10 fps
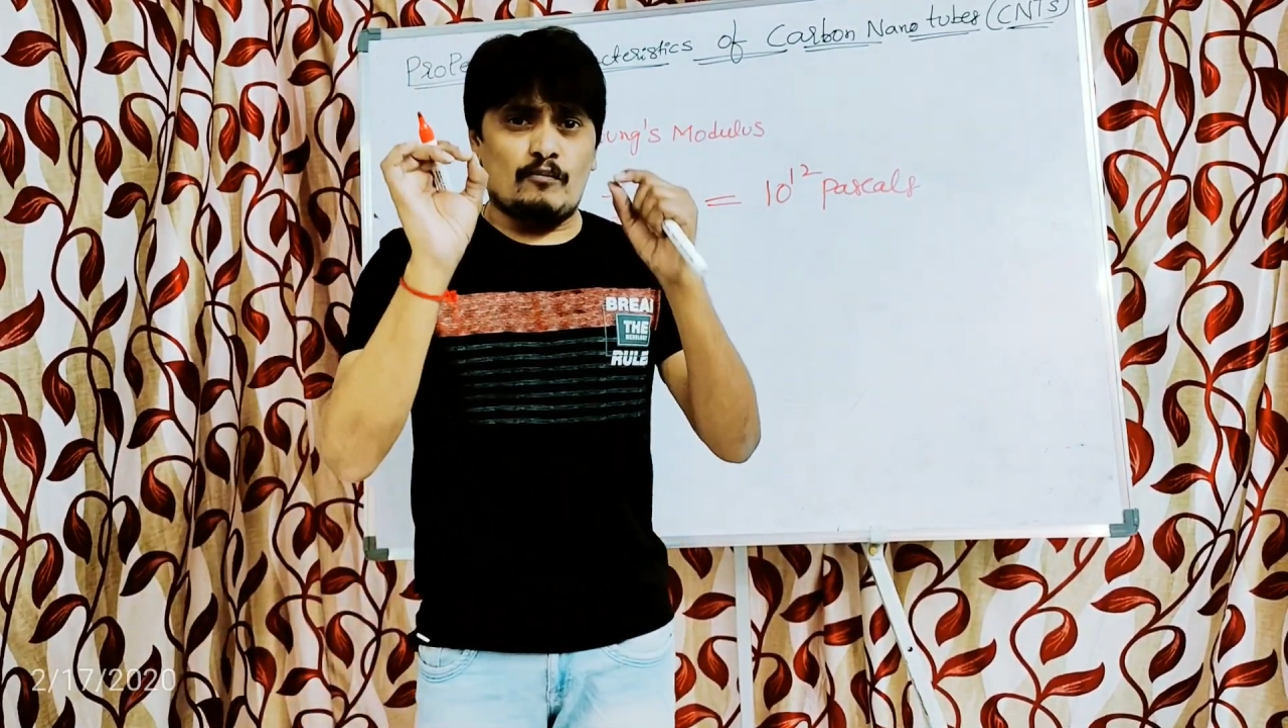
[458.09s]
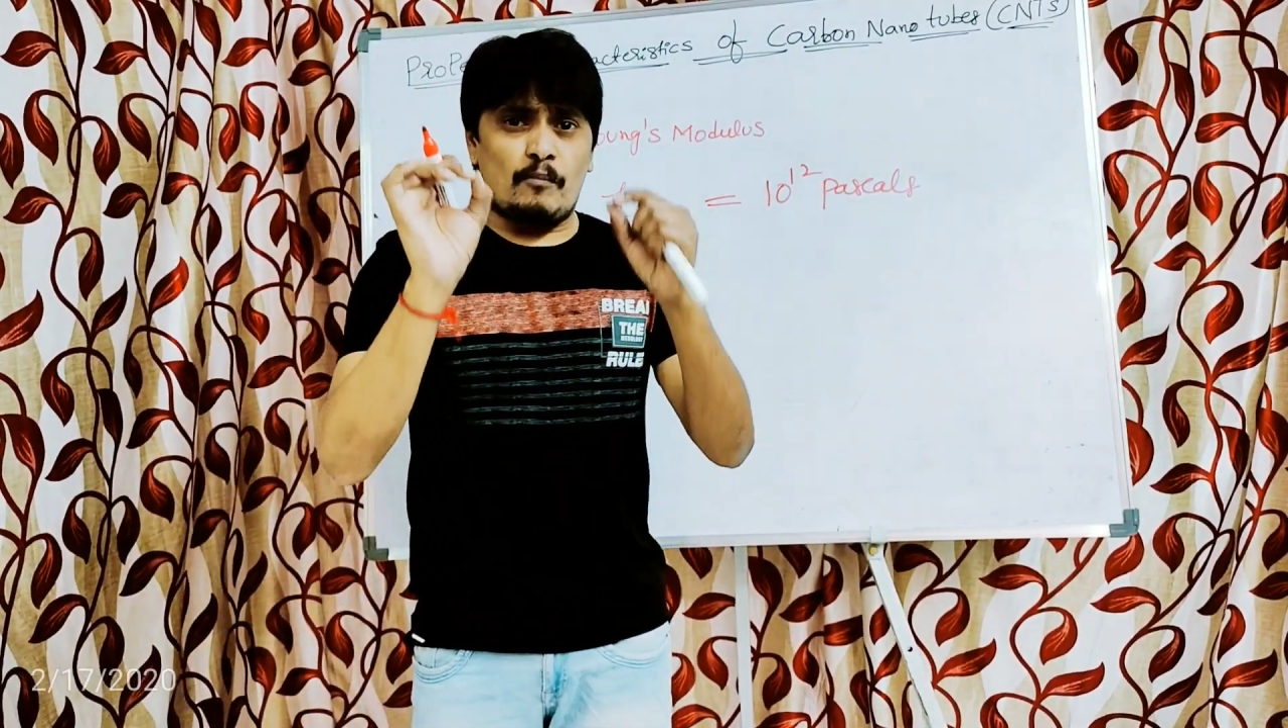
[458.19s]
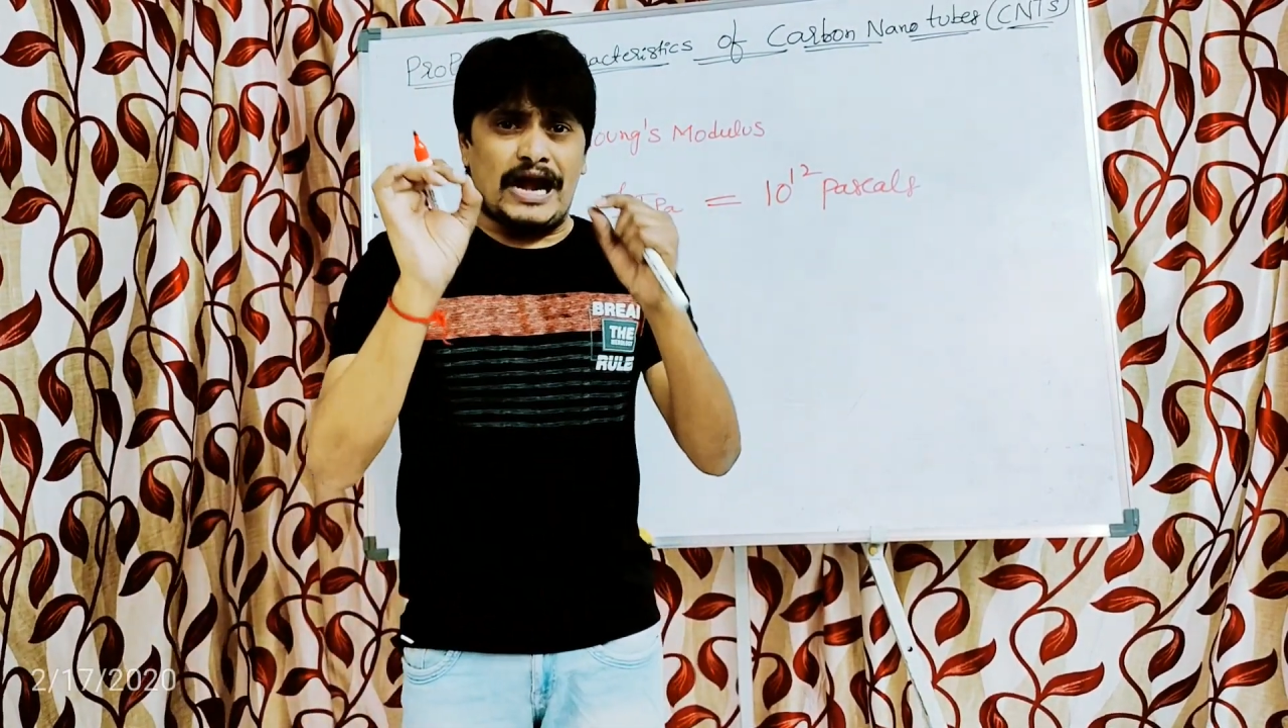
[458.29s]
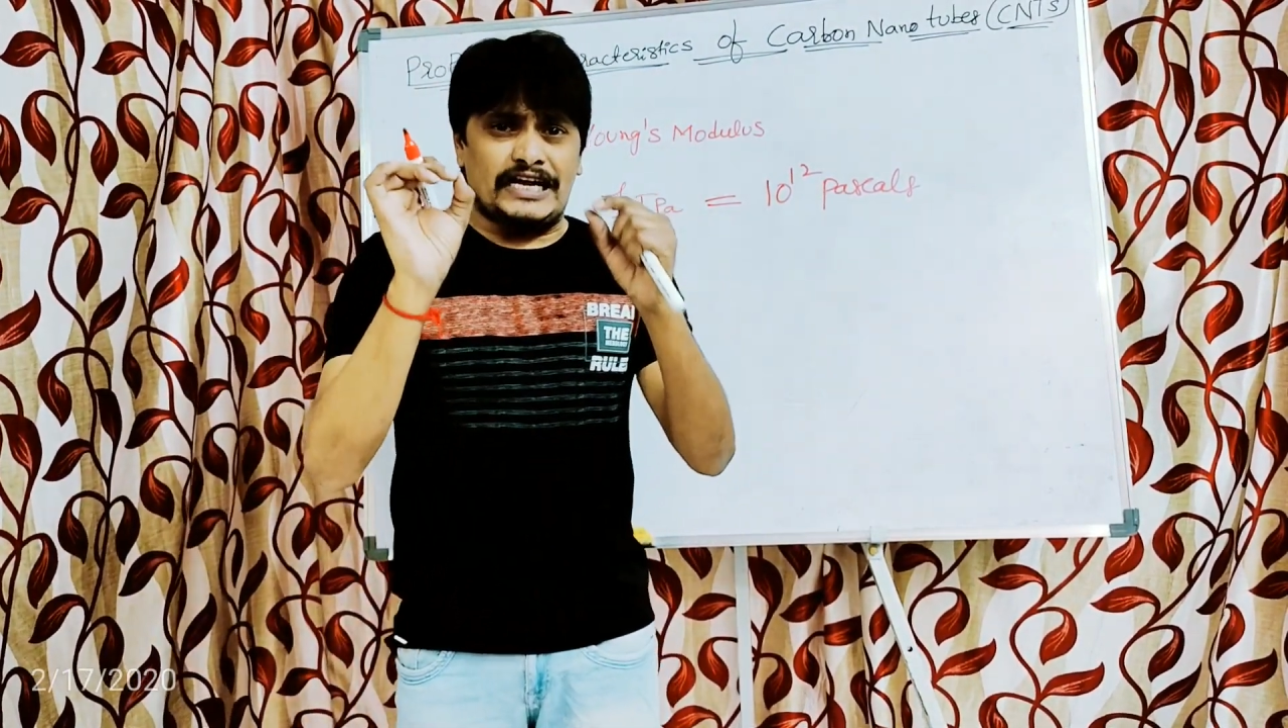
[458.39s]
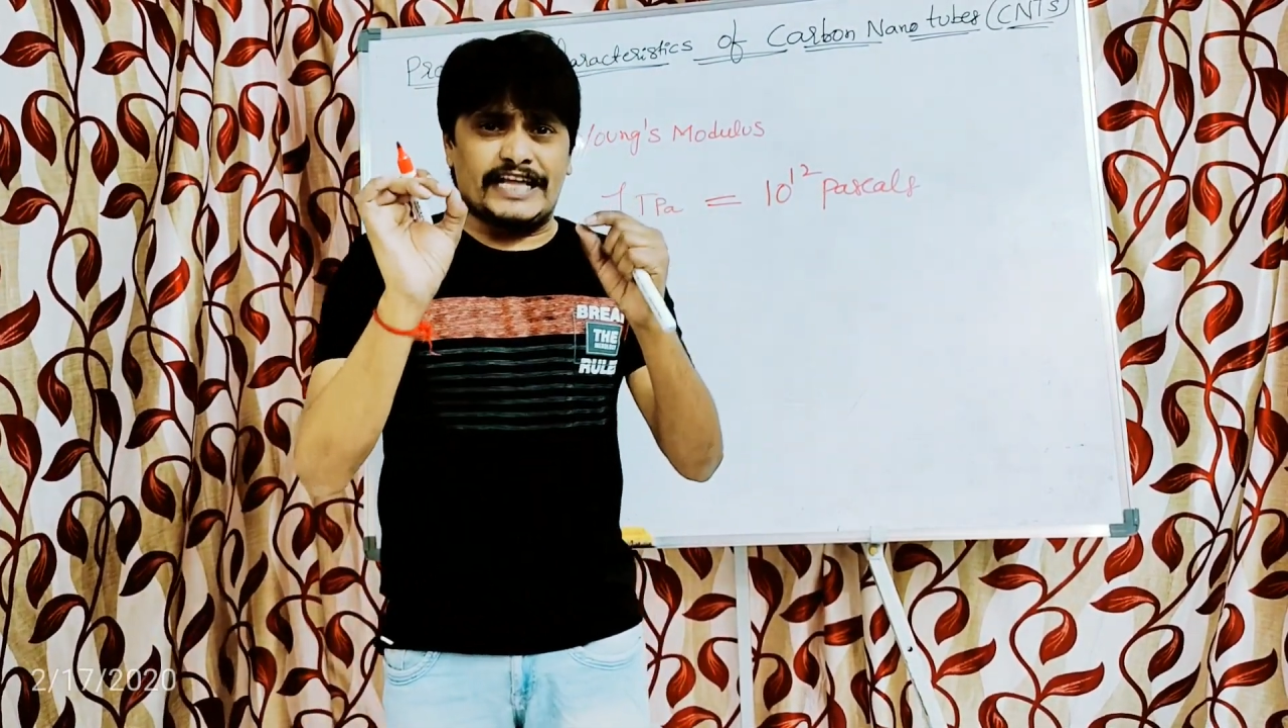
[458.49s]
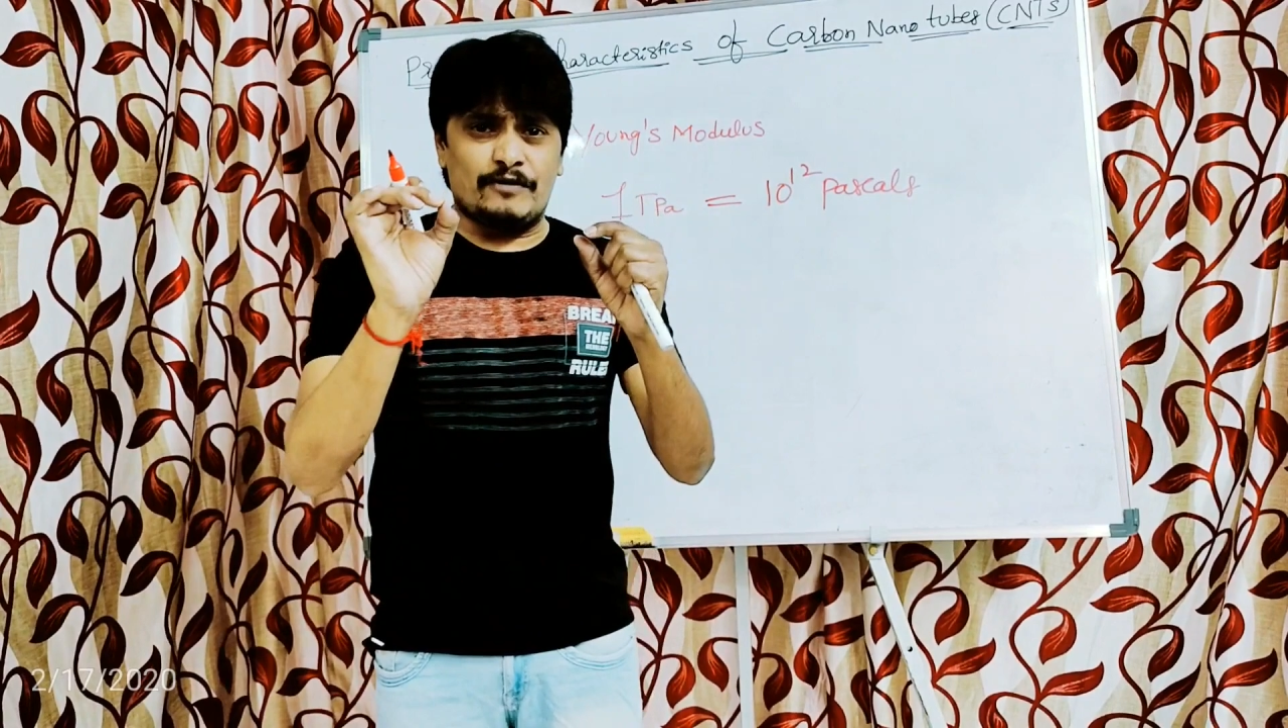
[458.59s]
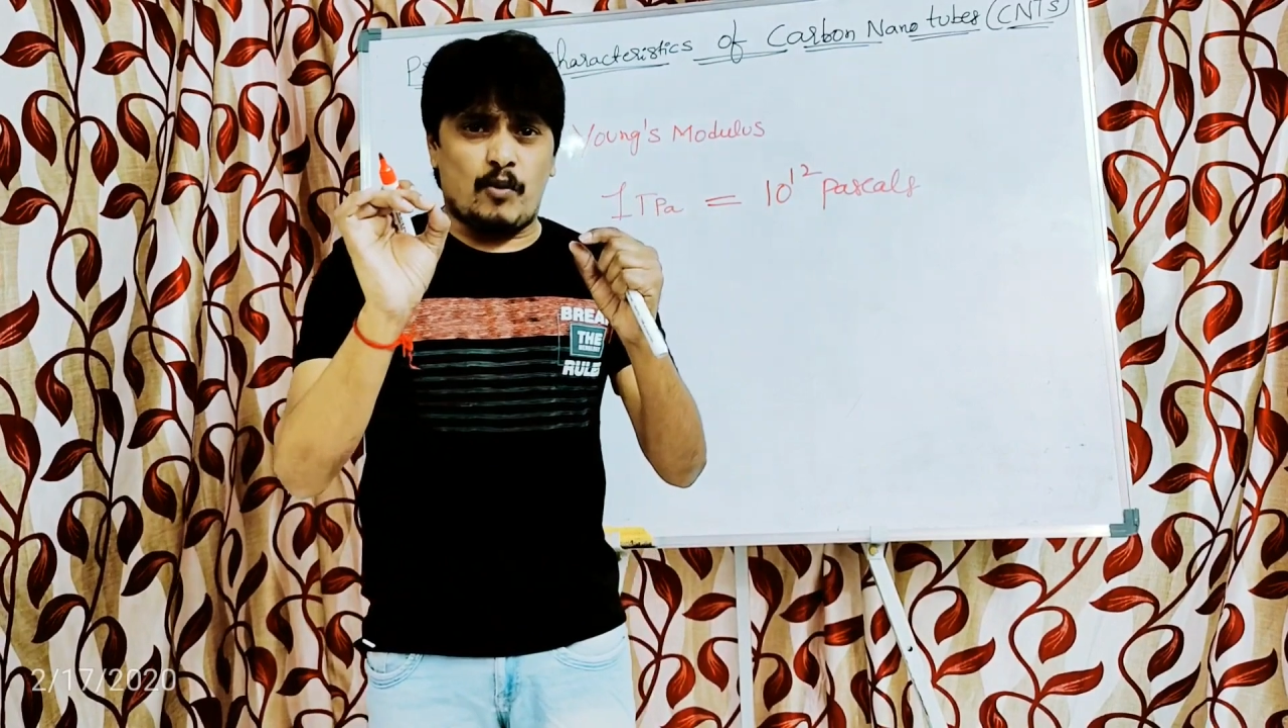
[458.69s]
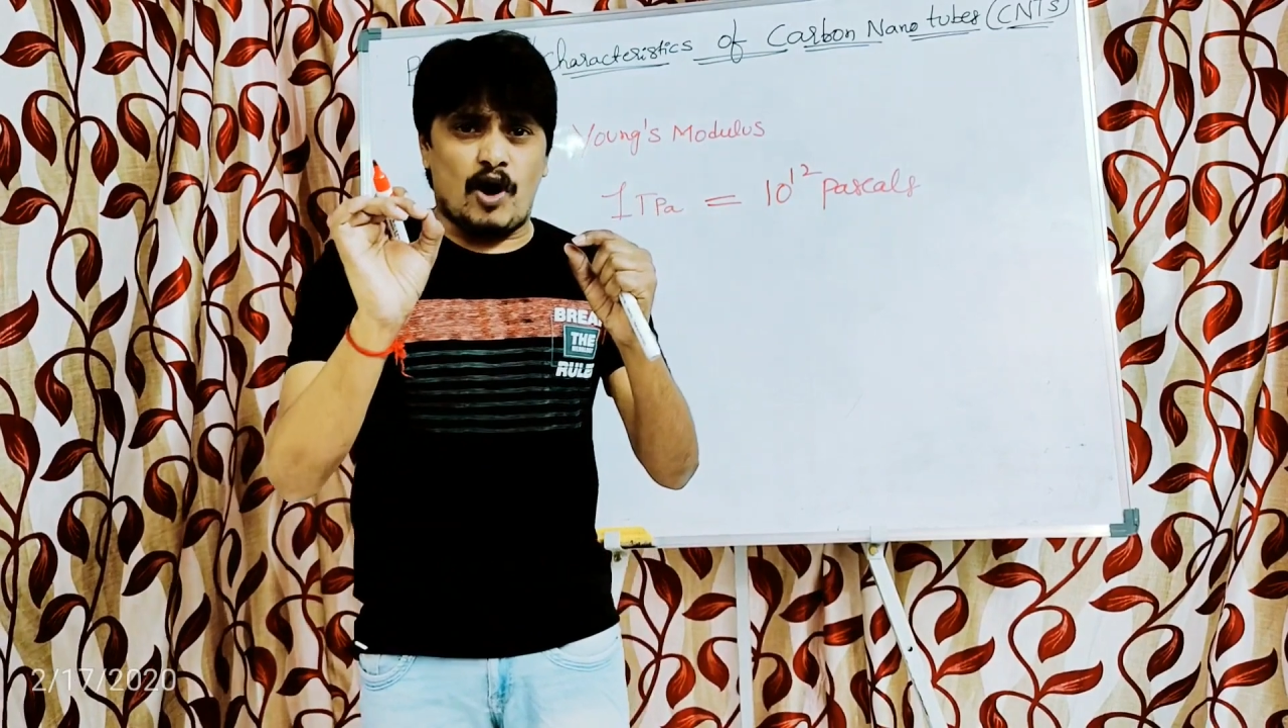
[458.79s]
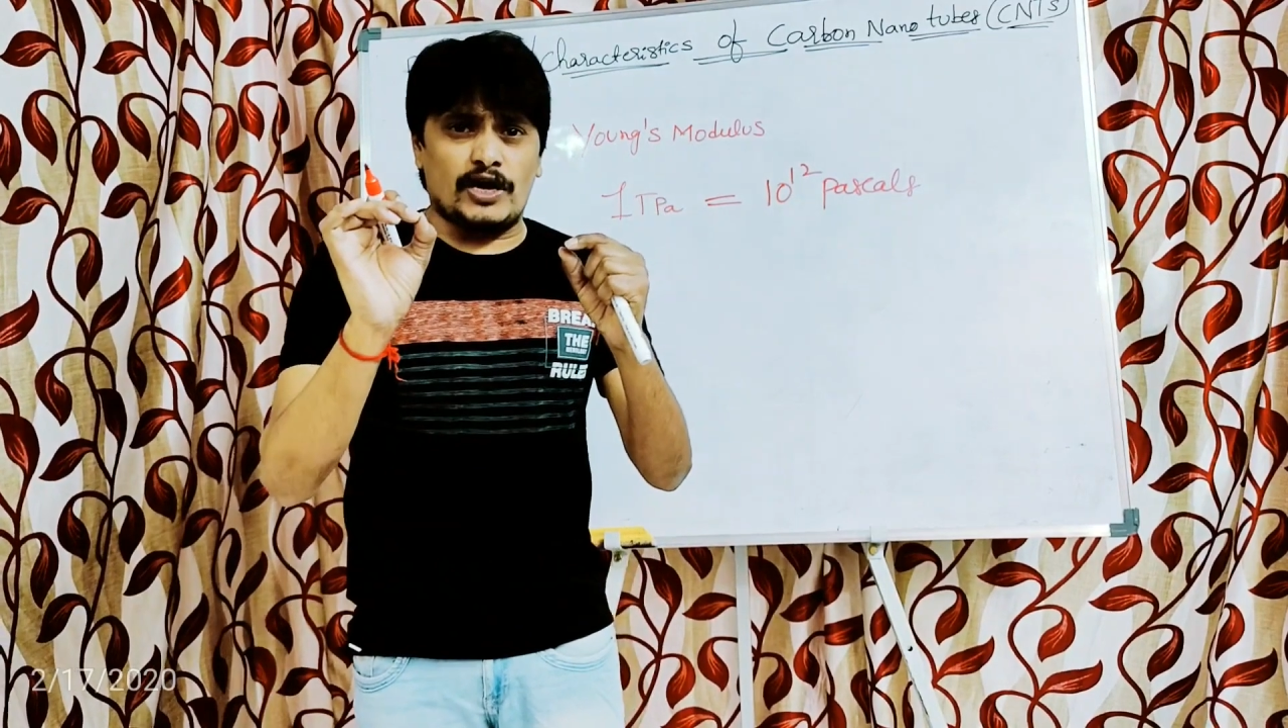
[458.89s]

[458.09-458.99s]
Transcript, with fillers: multi-walled